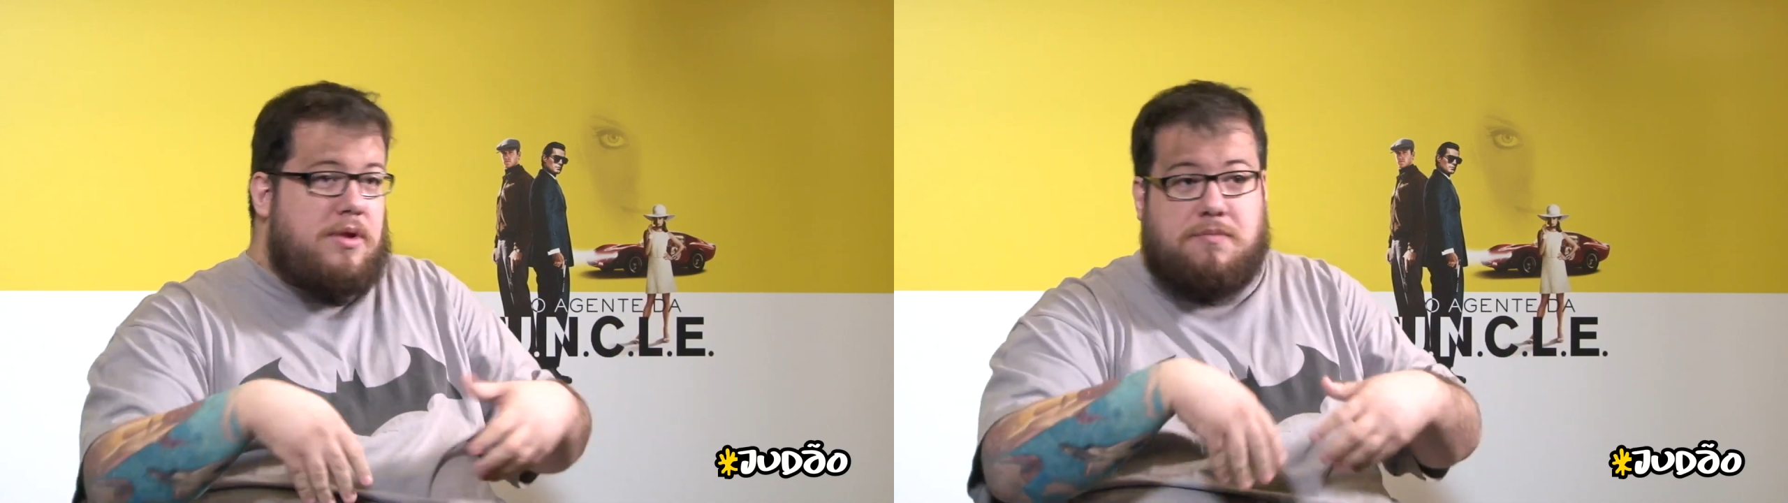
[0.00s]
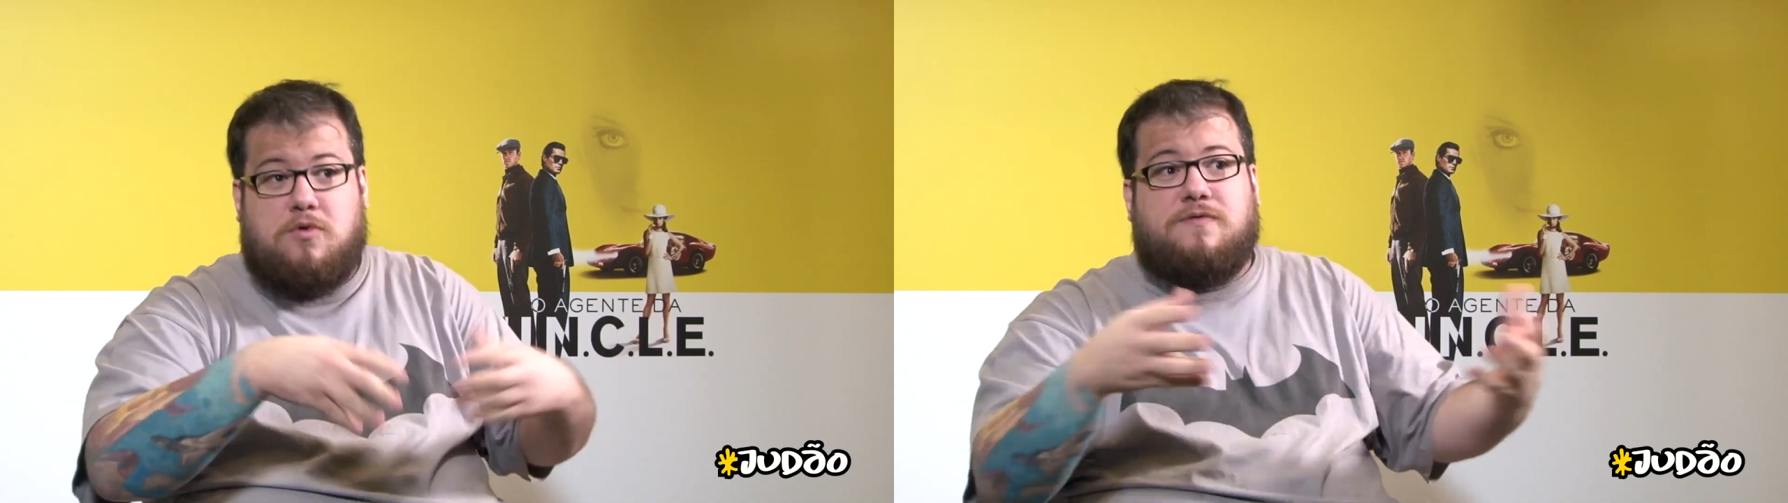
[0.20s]

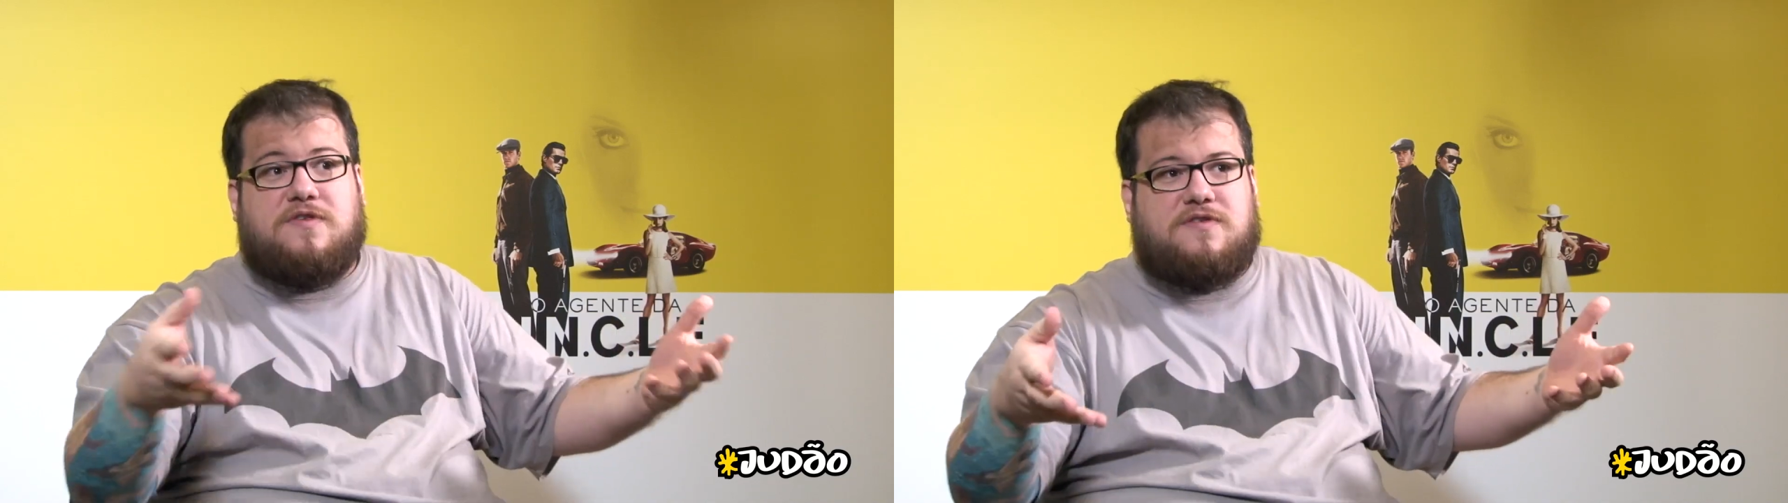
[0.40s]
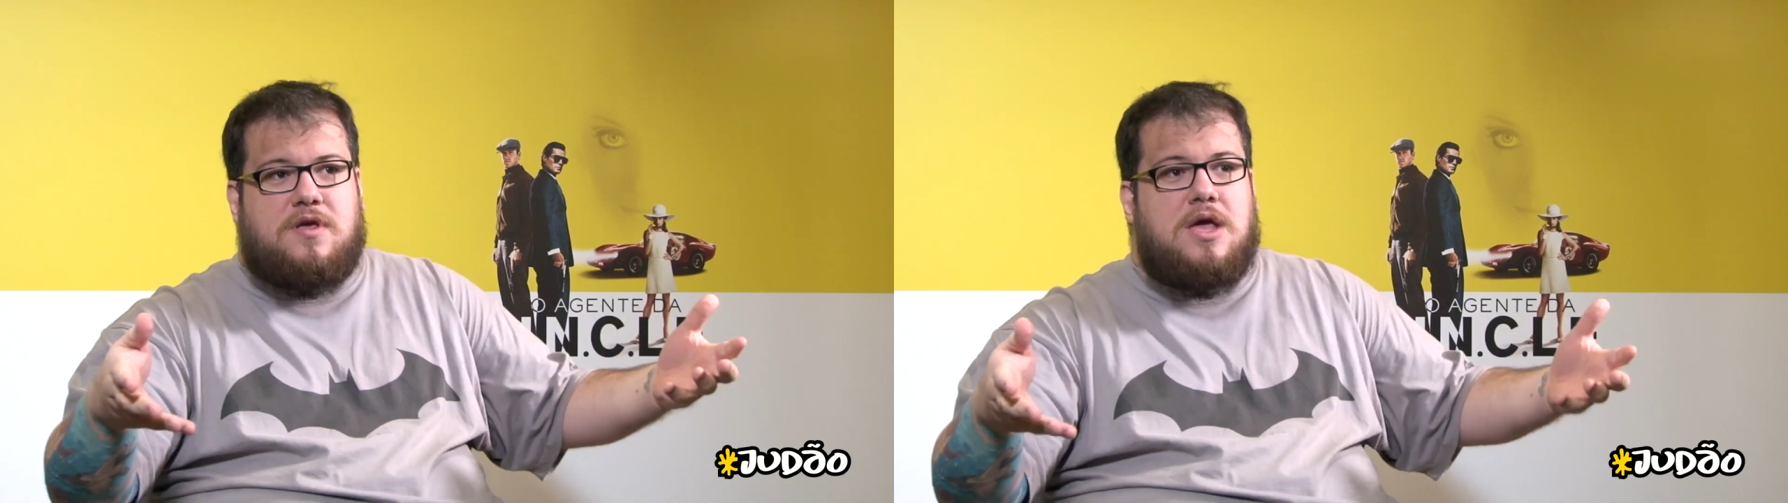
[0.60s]
in the
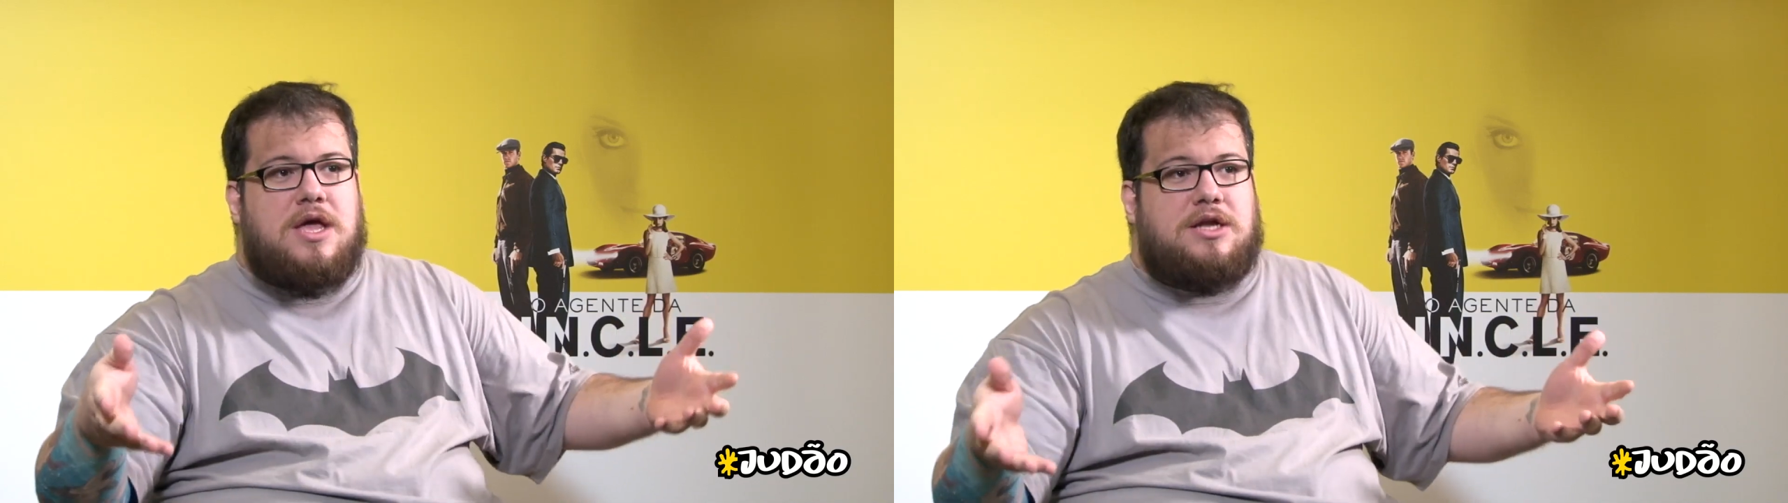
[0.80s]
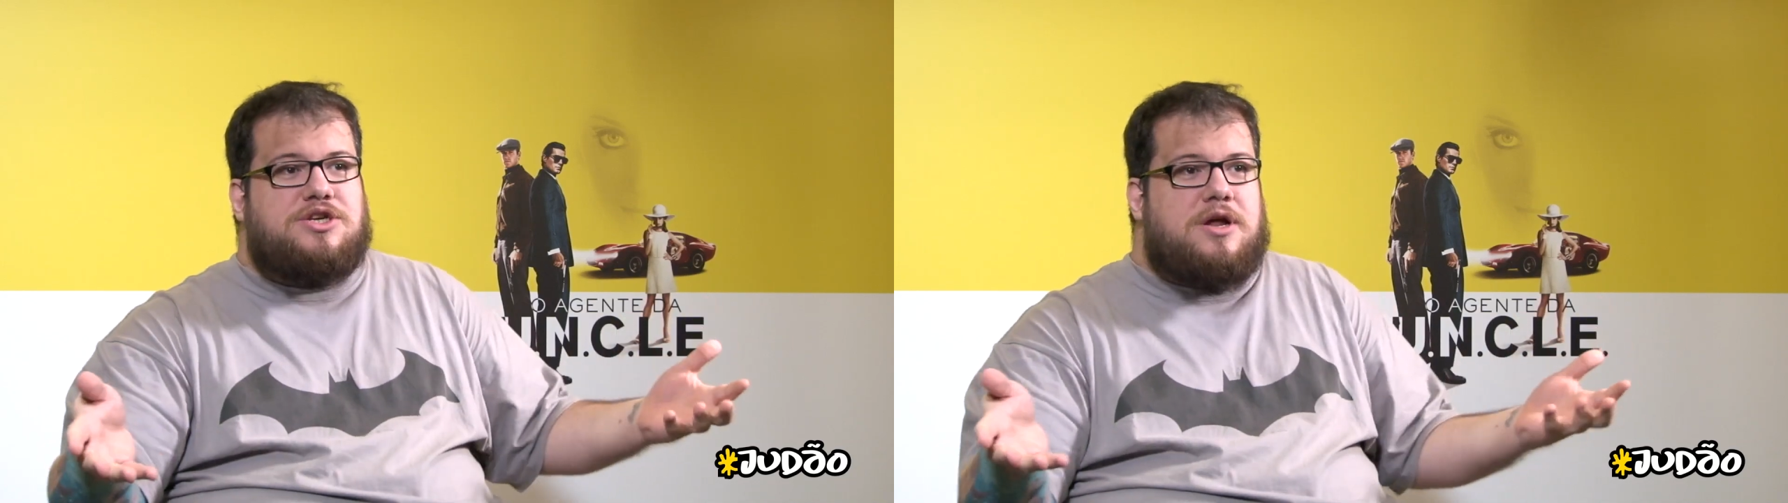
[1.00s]
movies
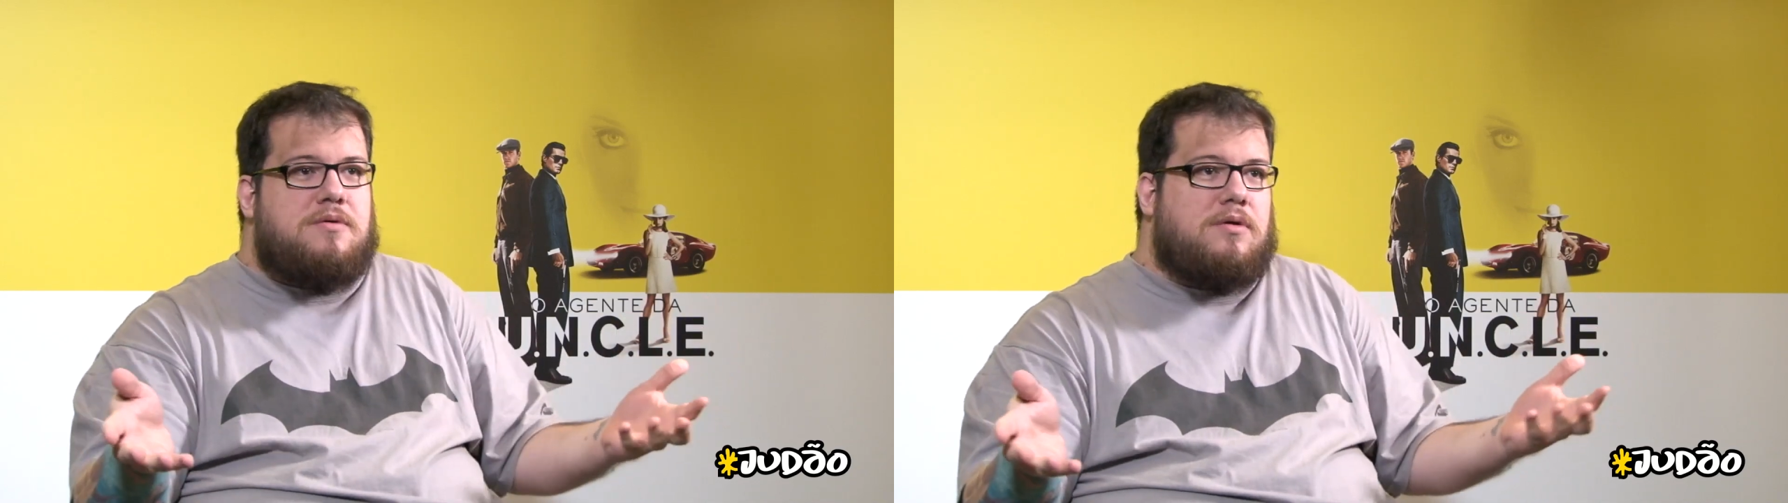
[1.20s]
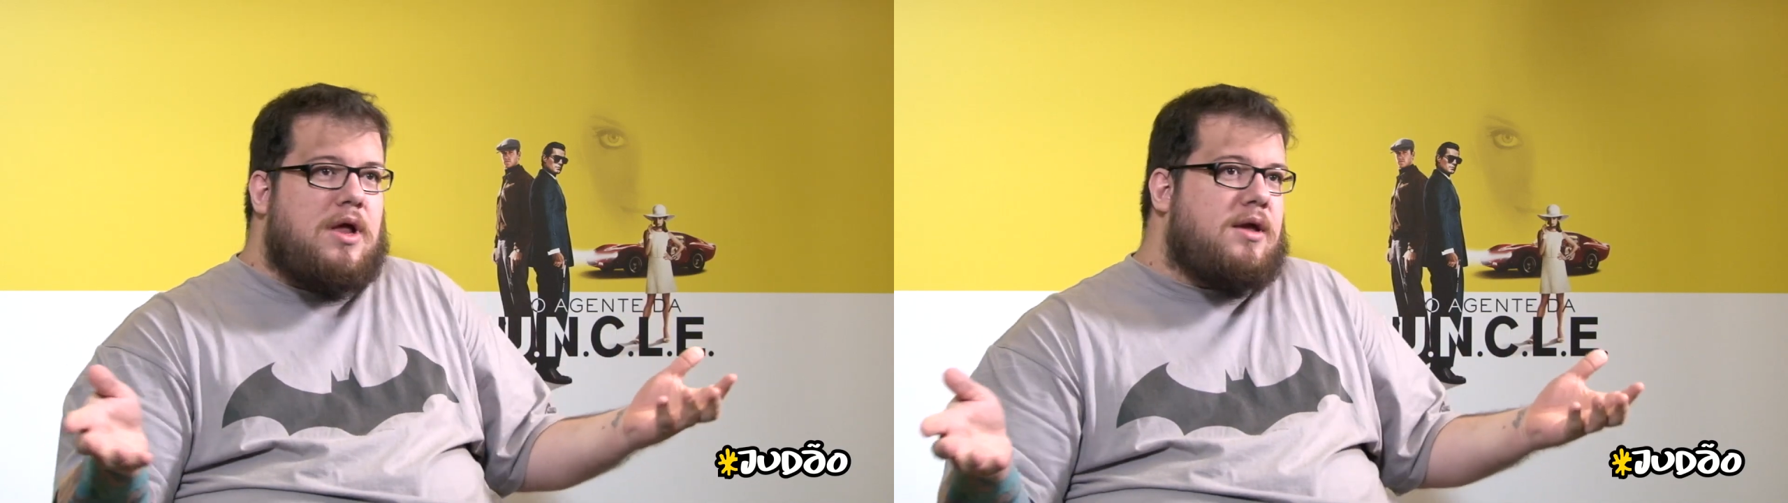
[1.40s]
in
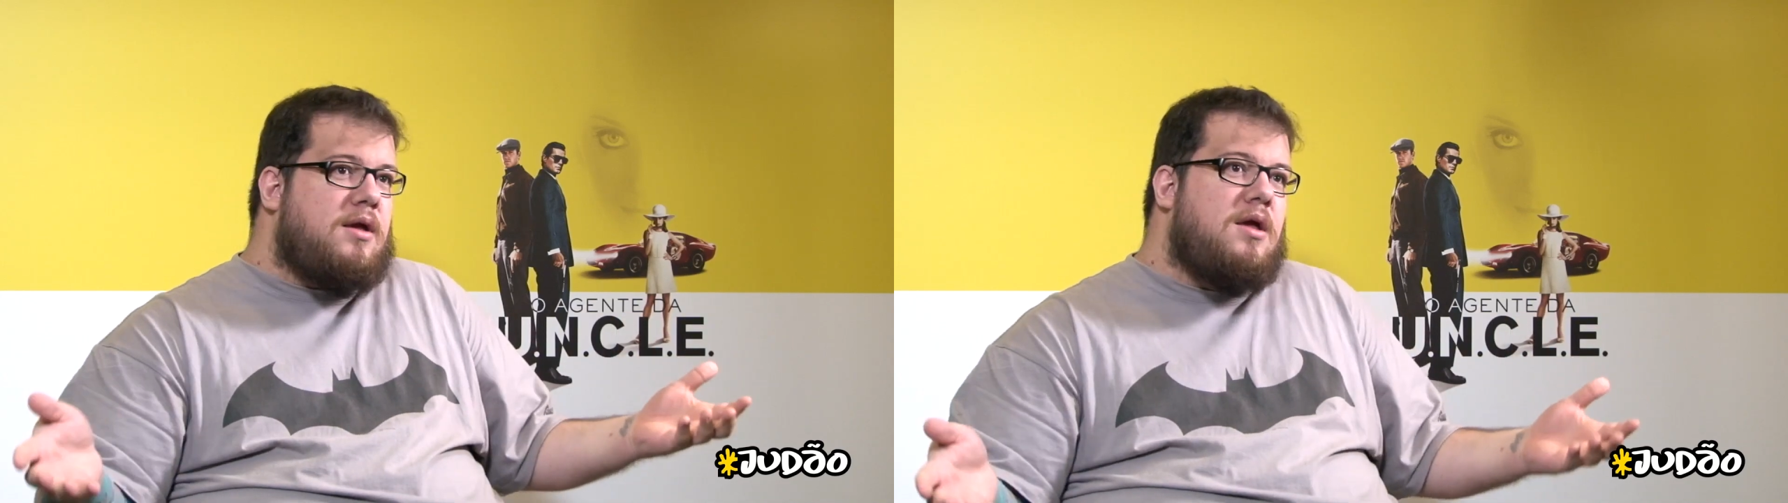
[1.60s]
general? Like